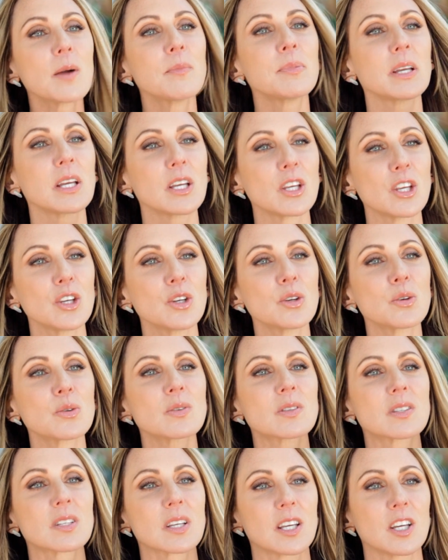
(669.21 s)
being
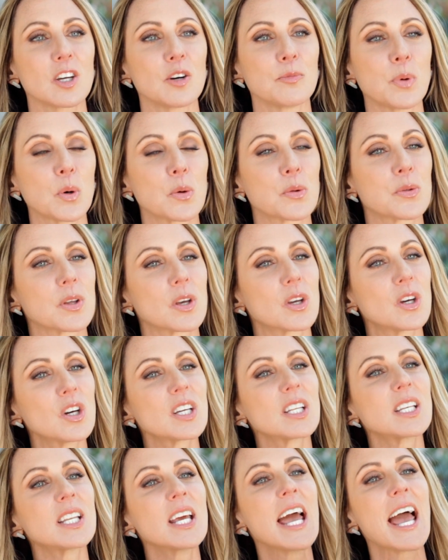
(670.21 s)
used to kill both the
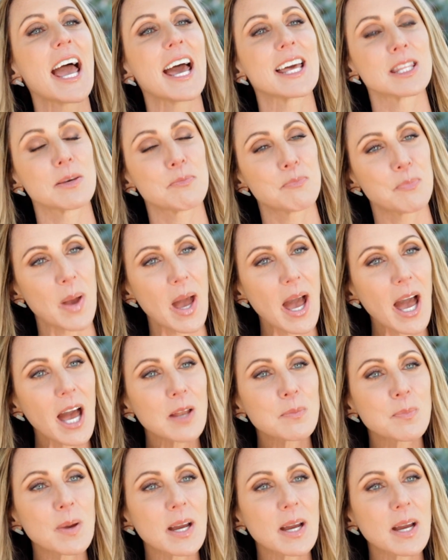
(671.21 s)
good and the bad